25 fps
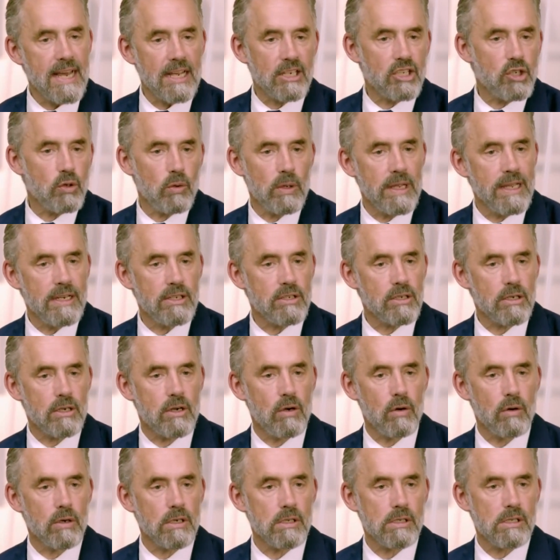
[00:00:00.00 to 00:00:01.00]
sexual
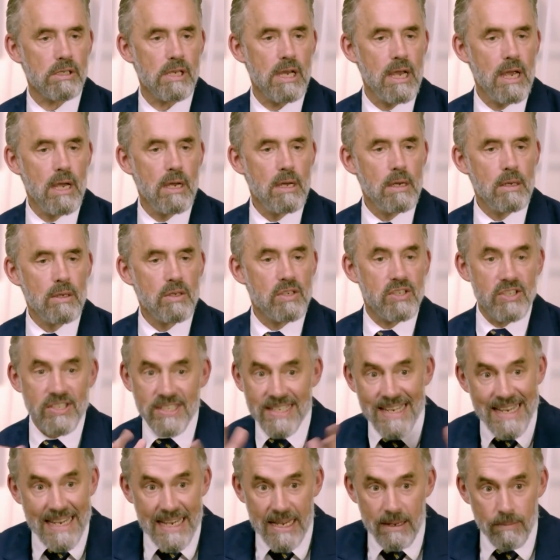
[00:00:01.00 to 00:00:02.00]
intercourse
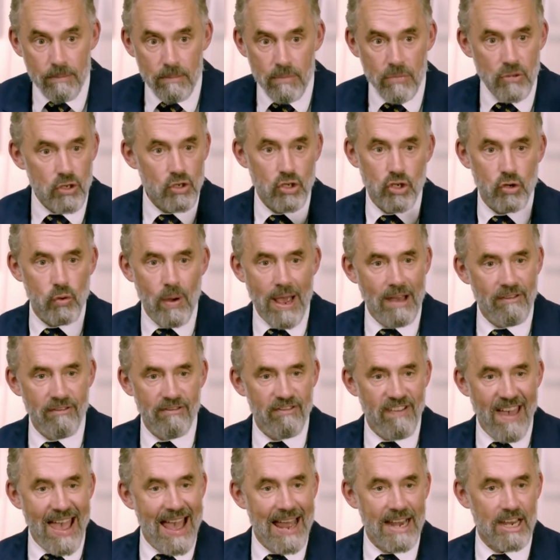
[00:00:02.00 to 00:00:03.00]
seemed to have
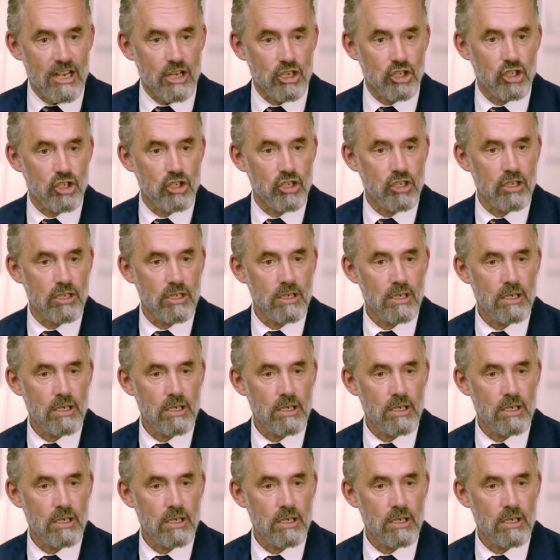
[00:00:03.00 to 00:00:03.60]
vanished.